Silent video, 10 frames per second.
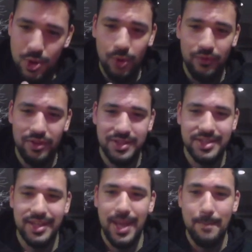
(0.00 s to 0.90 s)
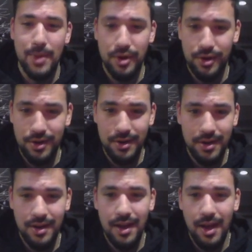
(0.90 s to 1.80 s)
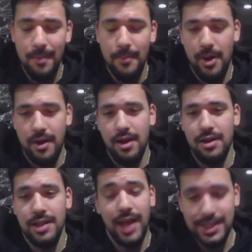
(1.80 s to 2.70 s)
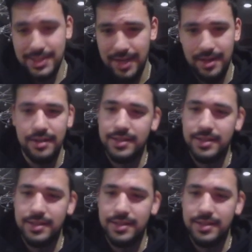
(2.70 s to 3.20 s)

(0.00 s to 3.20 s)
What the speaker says: Hopefully it doesn't get murdered. But like I said, a